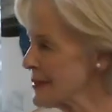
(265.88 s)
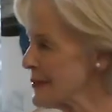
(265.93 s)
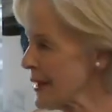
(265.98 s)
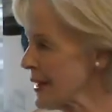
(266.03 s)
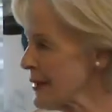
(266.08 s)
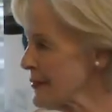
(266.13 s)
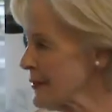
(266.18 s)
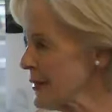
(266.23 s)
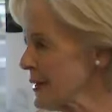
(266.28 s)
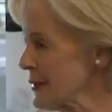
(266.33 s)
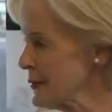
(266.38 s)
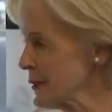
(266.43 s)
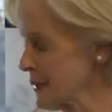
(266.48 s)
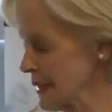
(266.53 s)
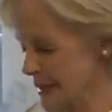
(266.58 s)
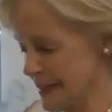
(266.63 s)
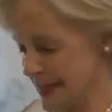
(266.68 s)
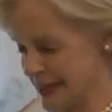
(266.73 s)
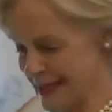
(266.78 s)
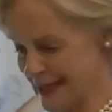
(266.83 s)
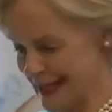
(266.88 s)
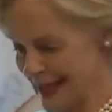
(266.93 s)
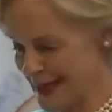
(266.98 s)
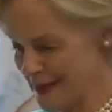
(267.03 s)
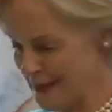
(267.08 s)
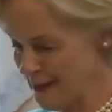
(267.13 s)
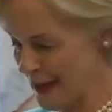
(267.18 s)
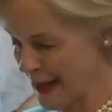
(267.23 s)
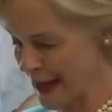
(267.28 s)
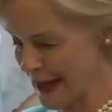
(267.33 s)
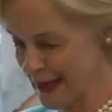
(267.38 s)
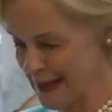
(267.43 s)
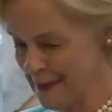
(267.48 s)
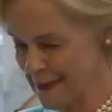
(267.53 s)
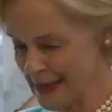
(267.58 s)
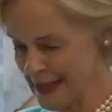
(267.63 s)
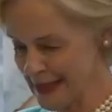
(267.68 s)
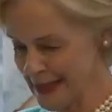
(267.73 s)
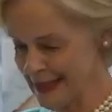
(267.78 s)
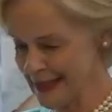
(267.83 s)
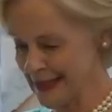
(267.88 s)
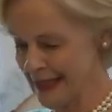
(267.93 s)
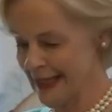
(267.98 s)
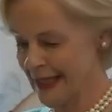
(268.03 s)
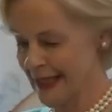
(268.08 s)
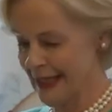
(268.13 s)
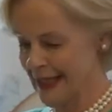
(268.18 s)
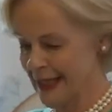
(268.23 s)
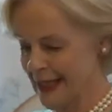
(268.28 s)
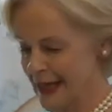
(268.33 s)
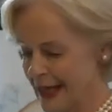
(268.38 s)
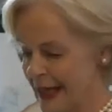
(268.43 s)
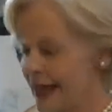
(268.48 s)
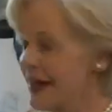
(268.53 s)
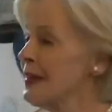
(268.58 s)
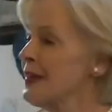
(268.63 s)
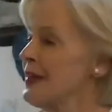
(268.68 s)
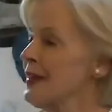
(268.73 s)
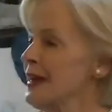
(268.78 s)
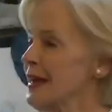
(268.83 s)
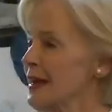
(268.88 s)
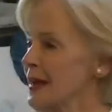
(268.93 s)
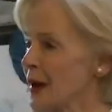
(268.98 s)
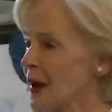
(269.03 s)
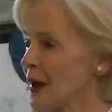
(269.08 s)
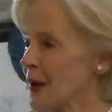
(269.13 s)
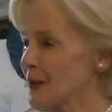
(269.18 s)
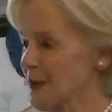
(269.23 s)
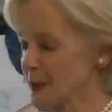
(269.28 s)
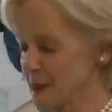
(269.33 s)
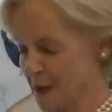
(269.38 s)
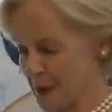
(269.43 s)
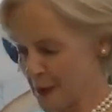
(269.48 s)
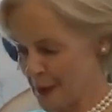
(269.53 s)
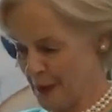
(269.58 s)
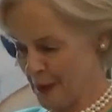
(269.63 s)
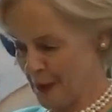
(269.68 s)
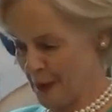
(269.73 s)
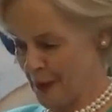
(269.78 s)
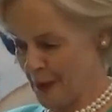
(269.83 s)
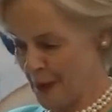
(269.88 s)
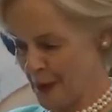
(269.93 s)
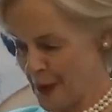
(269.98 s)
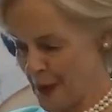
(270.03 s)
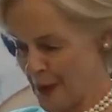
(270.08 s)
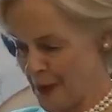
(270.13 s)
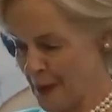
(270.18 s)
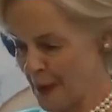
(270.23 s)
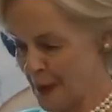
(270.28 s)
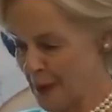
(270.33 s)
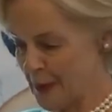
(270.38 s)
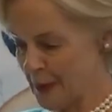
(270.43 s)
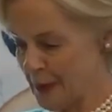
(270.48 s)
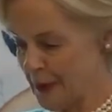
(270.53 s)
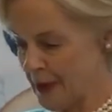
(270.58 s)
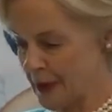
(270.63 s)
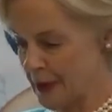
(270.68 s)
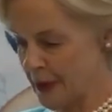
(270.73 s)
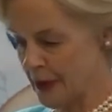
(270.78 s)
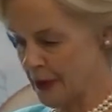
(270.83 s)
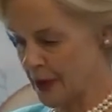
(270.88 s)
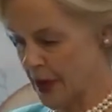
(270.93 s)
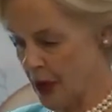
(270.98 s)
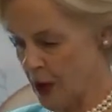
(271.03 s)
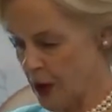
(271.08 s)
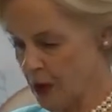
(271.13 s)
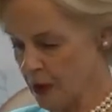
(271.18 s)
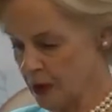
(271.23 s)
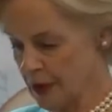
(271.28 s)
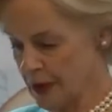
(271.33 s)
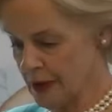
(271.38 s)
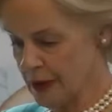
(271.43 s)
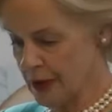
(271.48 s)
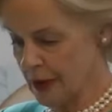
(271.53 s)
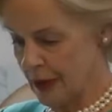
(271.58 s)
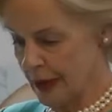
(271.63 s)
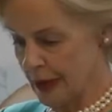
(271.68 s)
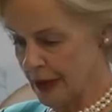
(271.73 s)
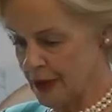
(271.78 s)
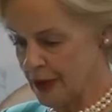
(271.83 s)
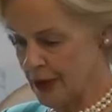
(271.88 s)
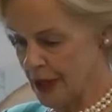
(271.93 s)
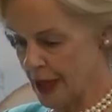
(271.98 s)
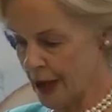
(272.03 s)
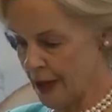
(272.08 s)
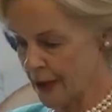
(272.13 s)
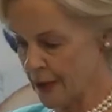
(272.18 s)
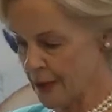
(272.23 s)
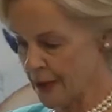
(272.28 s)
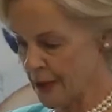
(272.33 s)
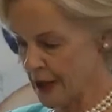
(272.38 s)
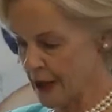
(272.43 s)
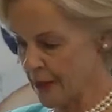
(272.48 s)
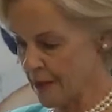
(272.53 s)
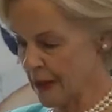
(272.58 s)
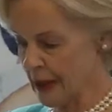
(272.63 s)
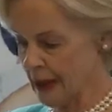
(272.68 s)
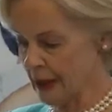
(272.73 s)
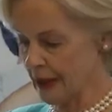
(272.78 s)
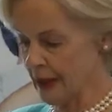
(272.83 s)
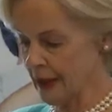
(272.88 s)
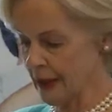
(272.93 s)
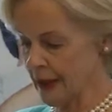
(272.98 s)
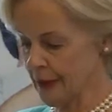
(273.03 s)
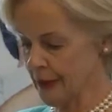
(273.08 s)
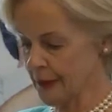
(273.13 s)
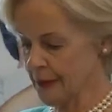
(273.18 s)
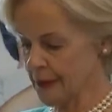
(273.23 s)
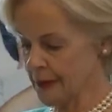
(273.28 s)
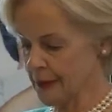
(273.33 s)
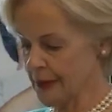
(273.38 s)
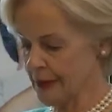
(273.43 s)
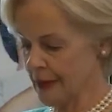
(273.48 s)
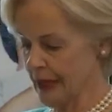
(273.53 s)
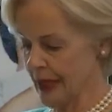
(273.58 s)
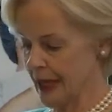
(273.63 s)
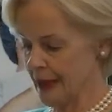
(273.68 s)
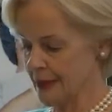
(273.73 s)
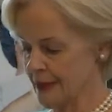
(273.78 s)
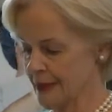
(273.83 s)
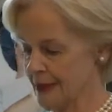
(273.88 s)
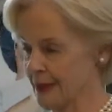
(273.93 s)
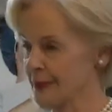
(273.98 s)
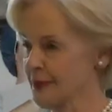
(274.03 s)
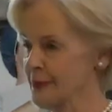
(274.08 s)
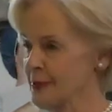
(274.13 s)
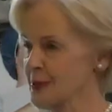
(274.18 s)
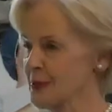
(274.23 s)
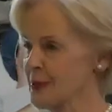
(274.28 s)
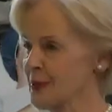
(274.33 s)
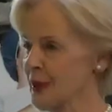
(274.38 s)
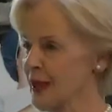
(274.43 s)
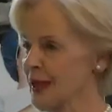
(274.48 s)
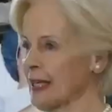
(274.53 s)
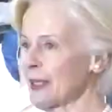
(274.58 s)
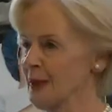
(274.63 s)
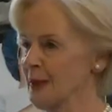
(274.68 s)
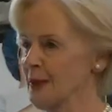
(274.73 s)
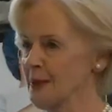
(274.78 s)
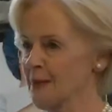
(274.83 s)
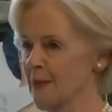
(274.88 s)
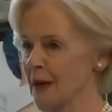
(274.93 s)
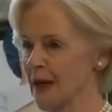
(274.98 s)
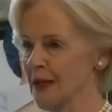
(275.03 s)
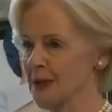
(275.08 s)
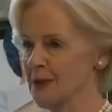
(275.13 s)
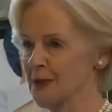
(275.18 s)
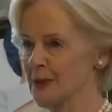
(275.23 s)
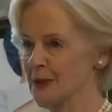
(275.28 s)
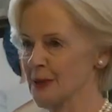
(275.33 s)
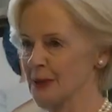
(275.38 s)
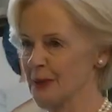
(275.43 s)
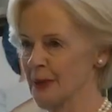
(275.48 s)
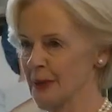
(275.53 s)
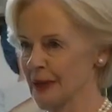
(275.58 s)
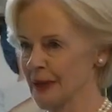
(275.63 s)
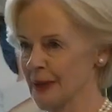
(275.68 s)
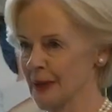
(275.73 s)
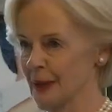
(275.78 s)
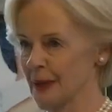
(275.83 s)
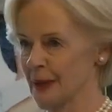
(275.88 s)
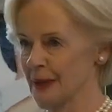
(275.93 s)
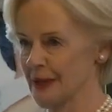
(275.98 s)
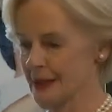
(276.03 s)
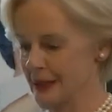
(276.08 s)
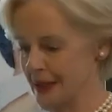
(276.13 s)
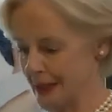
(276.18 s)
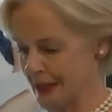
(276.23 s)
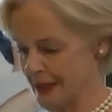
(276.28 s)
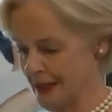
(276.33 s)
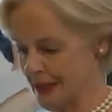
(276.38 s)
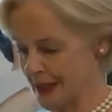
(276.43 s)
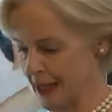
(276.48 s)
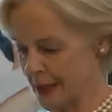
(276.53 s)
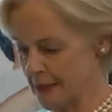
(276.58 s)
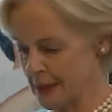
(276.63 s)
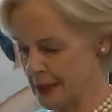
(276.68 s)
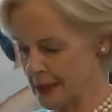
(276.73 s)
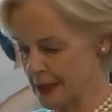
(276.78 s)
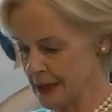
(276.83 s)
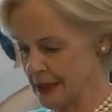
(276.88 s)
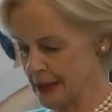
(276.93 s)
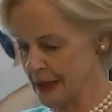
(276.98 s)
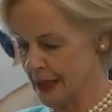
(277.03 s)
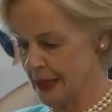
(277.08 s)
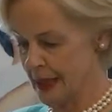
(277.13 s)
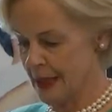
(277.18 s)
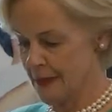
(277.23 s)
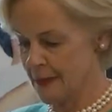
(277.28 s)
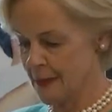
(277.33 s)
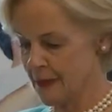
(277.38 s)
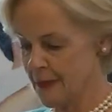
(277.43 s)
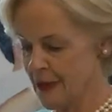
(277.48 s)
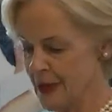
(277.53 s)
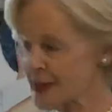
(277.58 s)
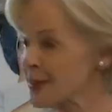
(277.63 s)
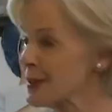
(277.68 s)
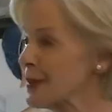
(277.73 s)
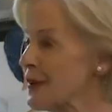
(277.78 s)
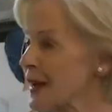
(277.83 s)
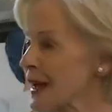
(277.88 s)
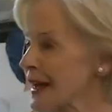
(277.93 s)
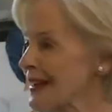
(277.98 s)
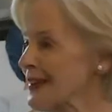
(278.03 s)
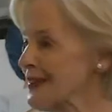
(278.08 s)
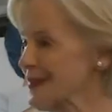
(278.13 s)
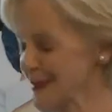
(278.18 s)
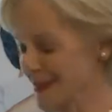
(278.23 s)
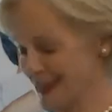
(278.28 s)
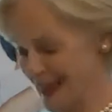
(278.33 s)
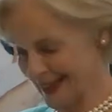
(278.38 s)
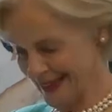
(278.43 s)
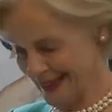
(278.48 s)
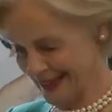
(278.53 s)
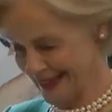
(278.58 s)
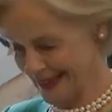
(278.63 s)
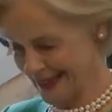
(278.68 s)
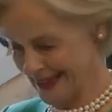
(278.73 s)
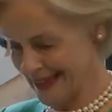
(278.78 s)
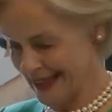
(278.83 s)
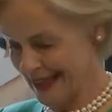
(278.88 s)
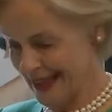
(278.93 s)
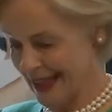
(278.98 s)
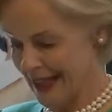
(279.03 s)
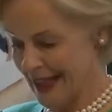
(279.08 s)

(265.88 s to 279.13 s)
of our federal and state parliaments, the Honourable Robert Knowles, Chair of the Mental Health Council of Australia, whom I too acknowledge in his absence, Professor Alan Fells,